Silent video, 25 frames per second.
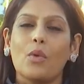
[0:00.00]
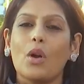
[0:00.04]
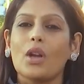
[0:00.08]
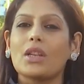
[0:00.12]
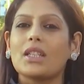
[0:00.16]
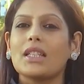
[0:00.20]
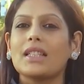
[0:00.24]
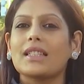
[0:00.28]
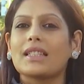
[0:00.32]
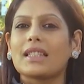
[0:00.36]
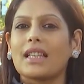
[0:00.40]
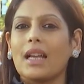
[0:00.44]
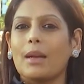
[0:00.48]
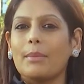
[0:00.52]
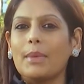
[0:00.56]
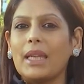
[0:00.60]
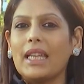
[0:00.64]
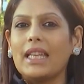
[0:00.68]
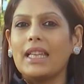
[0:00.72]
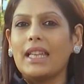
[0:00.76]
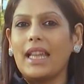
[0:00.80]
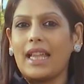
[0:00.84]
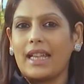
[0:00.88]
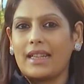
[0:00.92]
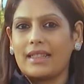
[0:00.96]
What is
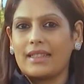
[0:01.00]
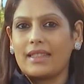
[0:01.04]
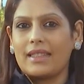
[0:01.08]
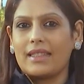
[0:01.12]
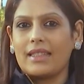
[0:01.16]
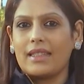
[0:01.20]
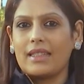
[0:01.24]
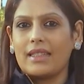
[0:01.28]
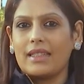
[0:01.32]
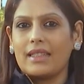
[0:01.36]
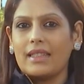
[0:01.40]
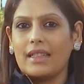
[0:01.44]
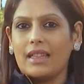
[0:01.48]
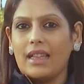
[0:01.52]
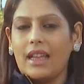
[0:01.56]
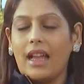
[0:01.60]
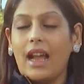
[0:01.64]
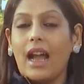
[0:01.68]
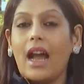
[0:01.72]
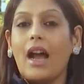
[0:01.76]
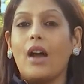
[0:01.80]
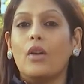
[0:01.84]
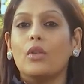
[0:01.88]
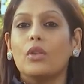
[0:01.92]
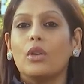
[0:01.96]
coming next?
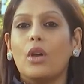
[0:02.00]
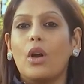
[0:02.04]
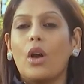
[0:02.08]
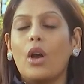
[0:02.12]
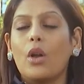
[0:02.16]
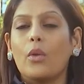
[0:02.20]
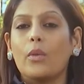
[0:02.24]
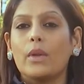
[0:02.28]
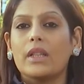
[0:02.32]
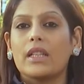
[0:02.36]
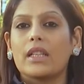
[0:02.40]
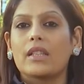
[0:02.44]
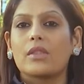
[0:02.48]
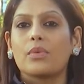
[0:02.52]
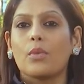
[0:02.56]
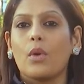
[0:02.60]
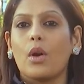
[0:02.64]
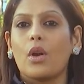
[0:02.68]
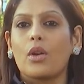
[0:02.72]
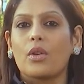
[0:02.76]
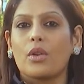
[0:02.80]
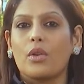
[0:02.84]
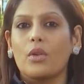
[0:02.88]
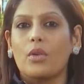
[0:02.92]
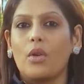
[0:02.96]
How long will this
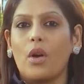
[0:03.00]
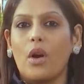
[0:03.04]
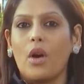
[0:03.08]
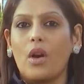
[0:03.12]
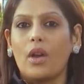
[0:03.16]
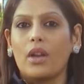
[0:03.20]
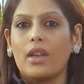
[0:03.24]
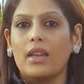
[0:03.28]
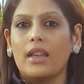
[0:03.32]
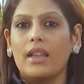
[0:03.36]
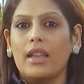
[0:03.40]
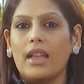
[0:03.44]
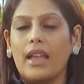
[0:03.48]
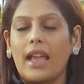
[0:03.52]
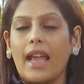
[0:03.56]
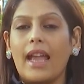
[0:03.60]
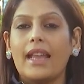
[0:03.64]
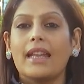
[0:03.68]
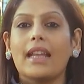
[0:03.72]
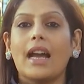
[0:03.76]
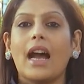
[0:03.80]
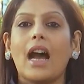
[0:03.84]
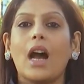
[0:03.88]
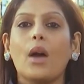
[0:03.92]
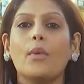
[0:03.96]
war go on,
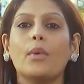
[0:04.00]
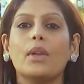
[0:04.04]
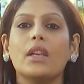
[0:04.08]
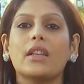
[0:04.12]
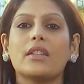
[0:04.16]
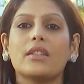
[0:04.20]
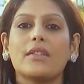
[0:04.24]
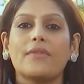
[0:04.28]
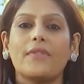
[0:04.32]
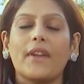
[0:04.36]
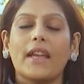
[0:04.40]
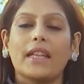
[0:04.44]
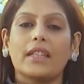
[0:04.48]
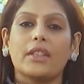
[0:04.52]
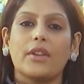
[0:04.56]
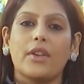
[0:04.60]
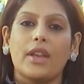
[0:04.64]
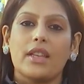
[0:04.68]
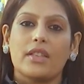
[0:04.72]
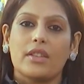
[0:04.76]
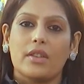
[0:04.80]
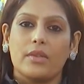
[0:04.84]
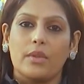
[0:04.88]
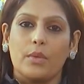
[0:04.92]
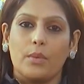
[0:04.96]
and how will it affect the
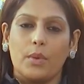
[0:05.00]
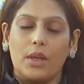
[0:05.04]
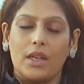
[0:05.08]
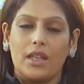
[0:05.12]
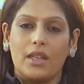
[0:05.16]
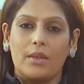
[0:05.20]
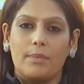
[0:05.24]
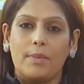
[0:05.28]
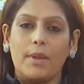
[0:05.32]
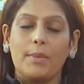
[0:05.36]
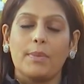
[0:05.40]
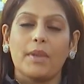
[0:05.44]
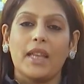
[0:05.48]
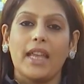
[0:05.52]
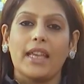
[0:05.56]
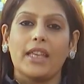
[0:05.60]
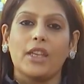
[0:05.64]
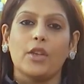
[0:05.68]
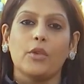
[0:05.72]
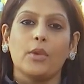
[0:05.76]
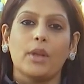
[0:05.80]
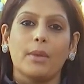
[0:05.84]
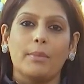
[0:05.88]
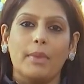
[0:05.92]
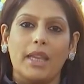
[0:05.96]
rest of the world, people
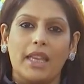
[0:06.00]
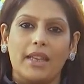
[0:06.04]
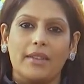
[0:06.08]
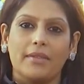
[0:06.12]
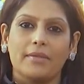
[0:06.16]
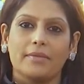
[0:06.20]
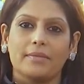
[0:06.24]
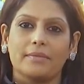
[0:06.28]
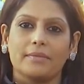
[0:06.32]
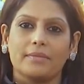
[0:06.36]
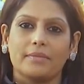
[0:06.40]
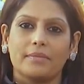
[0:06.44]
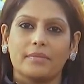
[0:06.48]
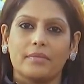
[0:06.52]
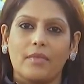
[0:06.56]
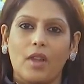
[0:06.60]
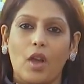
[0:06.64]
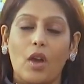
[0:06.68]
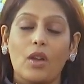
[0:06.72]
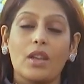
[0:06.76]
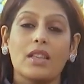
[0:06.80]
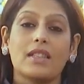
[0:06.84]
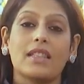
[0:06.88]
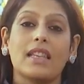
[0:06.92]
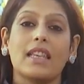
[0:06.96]
like you and me?
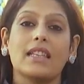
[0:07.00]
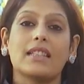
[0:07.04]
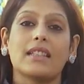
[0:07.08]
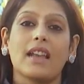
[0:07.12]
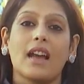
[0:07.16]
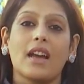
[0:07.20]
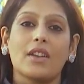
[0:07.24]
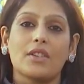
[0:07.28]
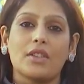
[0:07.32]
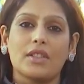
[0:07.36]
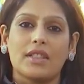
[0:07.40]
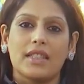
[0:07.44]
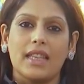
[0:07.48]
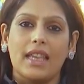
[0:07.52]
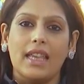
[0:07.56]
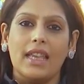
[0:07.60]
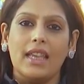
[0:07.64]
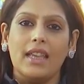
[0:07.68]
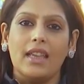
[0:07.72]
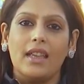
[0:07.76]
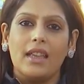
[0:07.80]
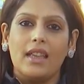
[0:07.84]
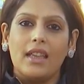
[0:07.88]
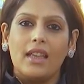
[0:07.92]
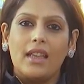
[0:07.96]
Honestly, it's hard to say.
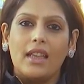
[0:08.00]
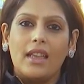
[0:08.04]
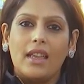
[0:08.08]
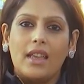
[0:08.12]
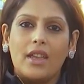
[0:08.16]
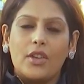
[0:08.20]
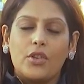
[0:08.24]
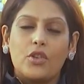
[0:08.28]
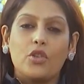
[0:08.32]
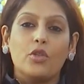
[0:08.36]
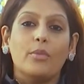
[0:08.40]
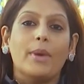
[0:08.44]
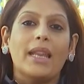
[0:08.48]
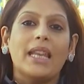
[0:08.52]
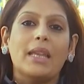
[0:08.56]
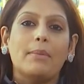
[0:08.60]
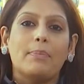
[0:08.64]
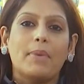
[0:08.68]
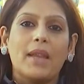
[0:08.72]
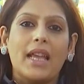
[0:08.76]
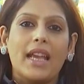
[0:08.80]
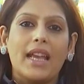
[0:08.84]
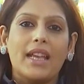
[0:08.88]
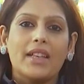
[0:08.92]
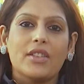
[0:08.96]
Too many
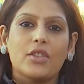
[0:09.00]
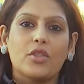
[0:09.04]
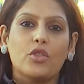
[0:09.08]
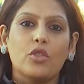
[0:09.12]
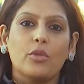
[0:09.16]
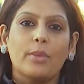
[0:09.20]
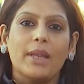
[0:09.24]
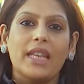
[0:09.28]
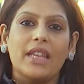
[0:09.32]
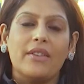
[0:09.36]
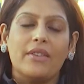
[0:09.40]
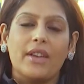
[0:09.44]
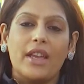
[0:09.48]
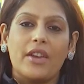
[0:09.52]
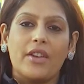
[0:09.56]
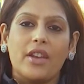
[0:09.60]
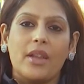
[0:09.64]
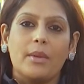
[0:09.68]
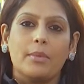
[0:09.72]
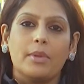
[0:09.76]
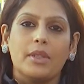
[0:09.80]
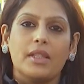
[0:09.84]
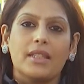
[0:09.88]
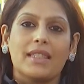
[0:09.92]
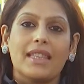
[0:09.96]
players, too many
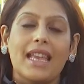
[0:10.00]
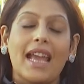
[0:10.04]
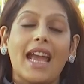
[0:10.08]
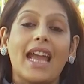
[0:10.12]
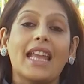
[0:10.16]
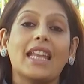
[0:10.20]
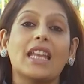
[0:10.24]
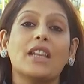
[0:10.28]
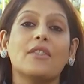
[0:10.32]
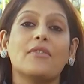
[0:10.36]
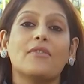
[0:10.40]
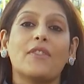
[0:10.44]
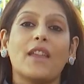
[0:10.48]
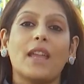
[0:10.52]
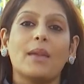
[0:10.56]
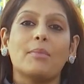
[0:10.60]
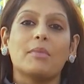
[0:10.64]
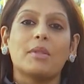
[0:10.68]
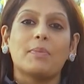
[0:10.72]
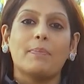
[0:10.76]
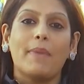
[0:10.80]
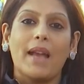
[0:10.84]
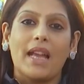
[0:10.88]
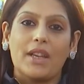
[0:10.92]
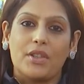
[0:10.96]
variables, and
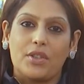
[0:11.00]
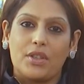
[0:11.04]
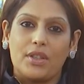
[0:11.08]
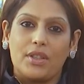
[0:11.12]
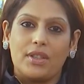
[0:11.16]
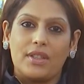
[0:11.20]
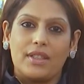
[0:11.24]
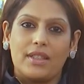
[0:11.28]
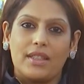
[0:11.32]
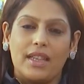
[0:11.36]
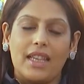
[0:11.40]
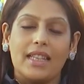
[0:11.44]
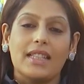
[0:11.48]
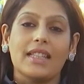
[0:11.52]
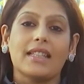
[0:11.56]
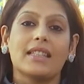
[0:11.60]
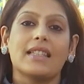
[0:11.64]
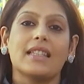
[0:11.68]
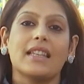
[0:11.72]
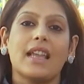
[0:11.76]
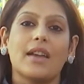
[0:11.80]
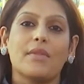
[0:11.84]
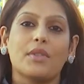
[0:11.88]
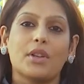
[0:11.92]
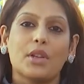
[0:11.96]
inflamed passions. It is
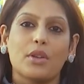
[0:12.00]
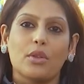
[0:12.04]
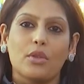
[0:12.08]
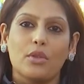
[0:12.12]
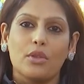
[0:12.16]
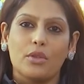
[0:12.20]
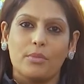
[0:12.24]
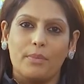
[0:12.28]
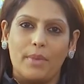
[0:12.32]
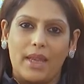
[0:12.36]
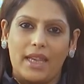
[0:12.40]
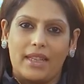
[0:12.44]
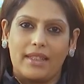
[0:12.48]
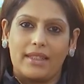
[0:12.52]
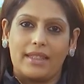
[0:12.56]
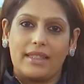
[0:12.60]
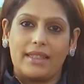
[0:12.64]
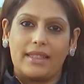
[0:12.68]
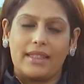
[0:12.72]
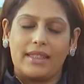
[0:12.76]
never a good mix.